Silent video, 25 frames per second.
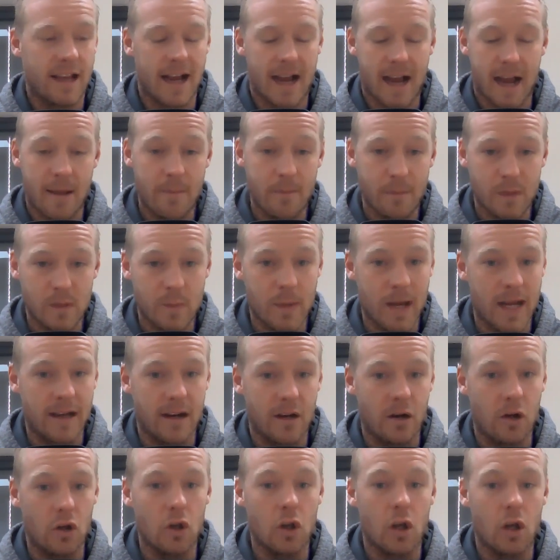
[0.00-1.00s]
I'm
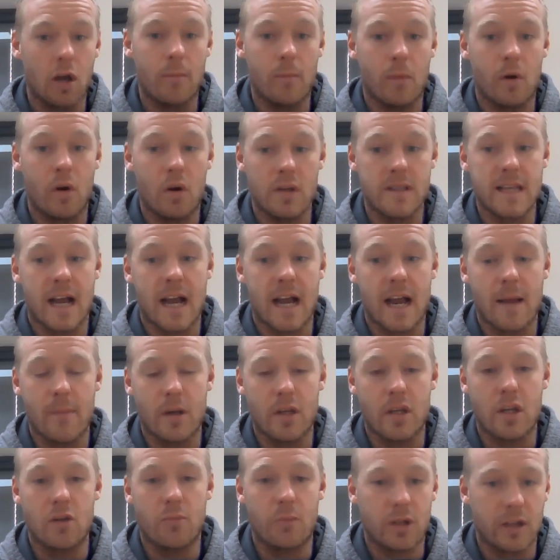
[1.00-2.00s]
spending a lot more time
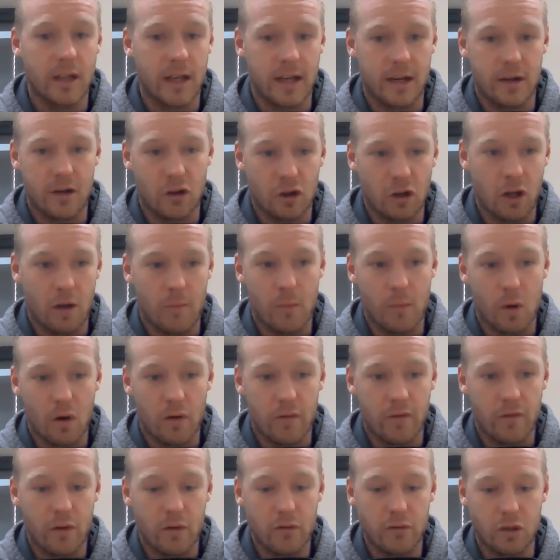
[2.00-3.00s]
accumulating a lot more
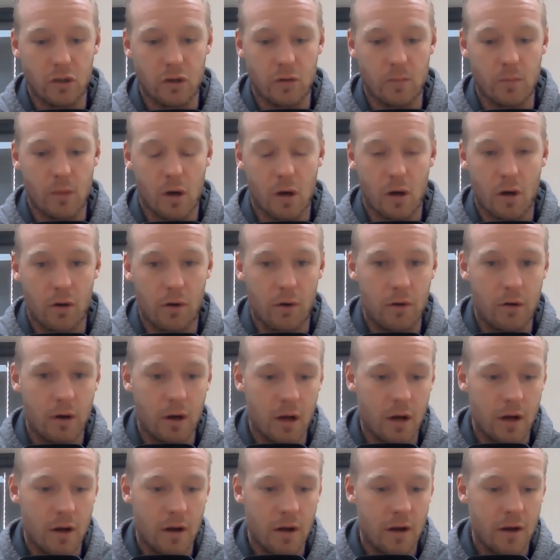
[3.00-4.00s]
volume on
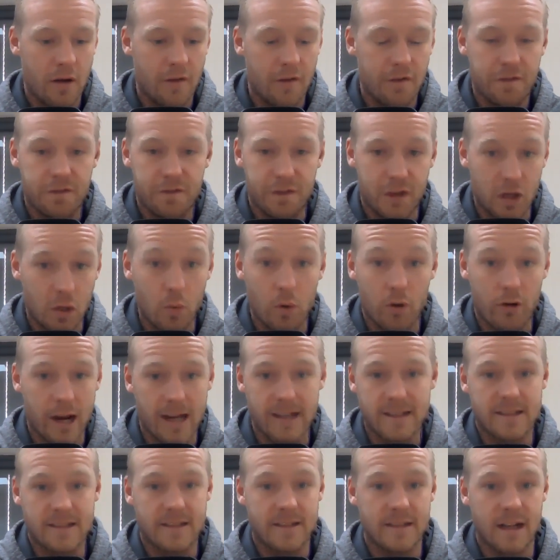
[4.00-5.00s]
fewer
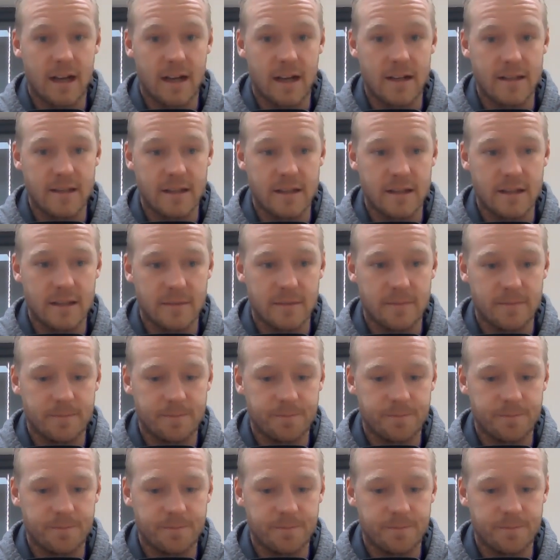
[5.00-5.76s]
exercises,